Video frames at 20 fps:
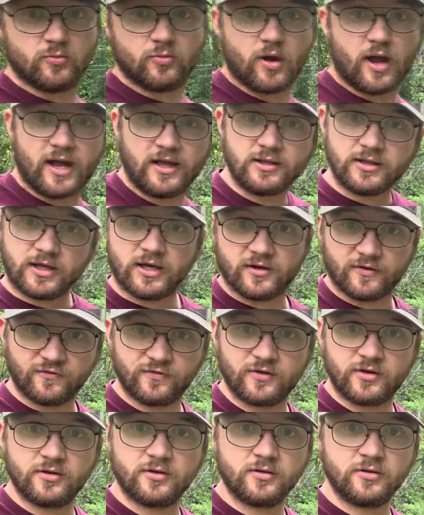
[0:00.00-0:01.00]
I
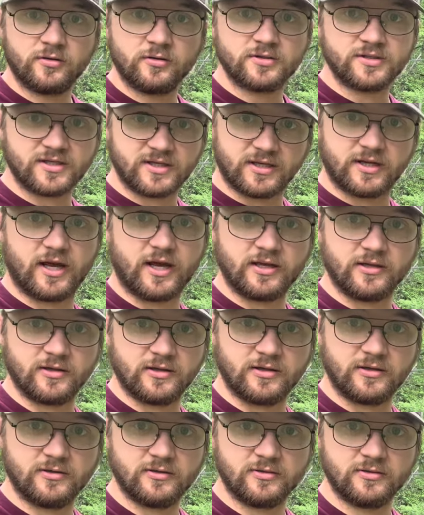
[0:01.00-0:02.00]
left to get
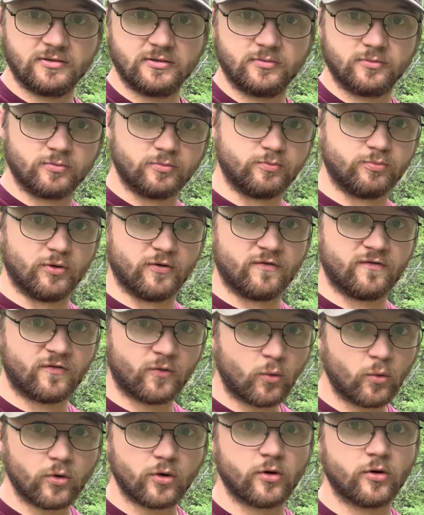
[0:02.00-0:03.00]
Haley
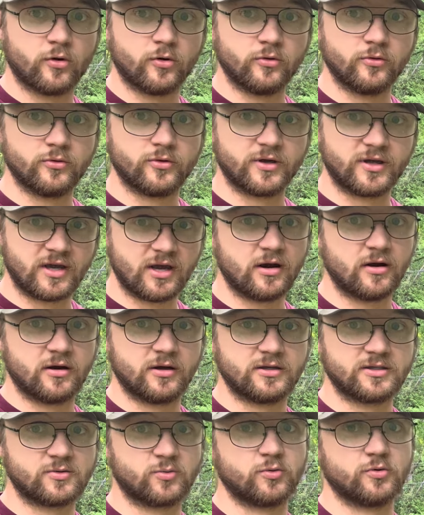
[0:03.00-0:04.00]
before the
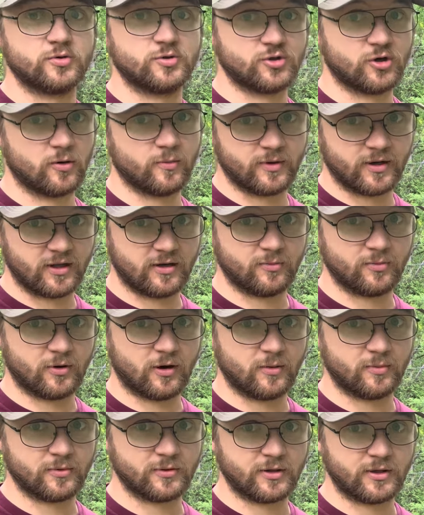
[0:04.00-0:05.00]
carrots were germinated
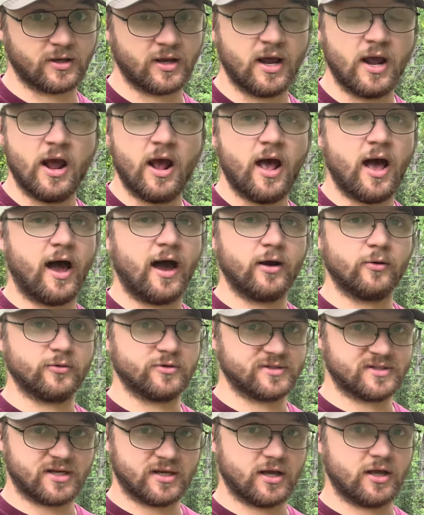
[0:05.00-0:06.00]
properly. I
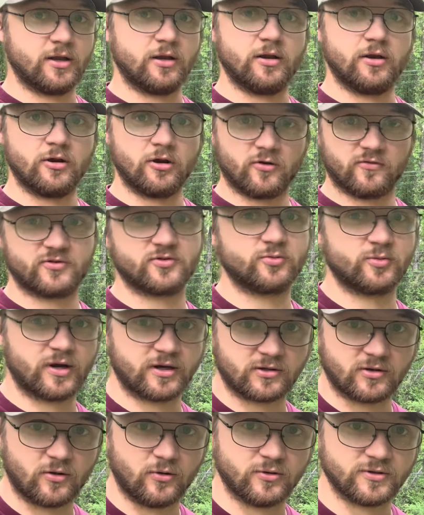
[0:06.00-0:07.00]
was a nervous
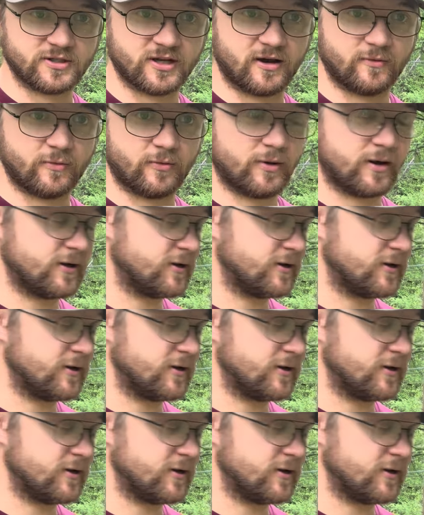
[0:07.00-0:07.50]
wreck the whole time about